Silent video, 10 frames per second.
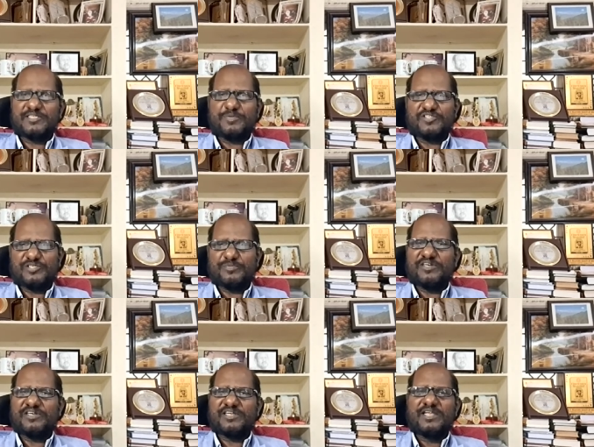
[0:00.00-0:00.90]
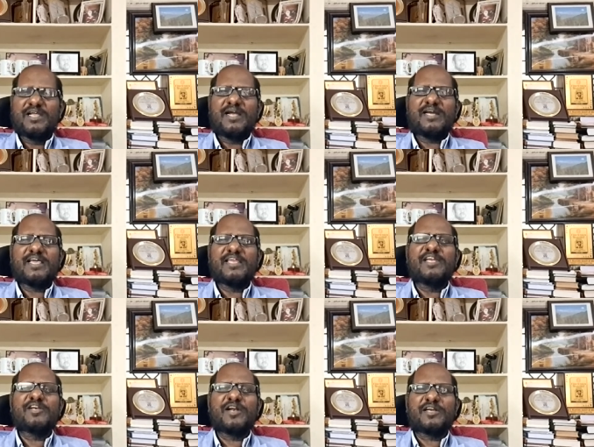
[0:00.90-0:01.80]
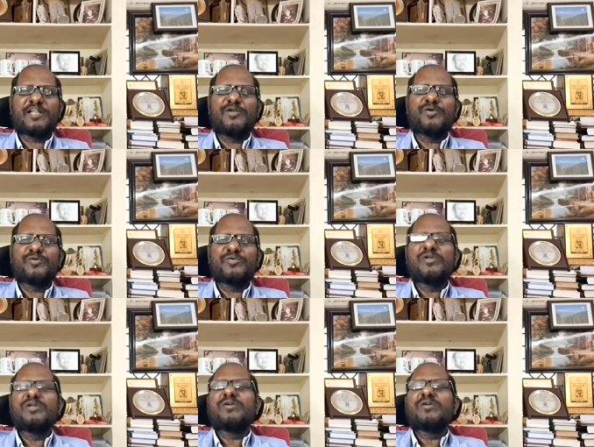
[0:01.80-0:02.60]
responsibility. And I need not tell you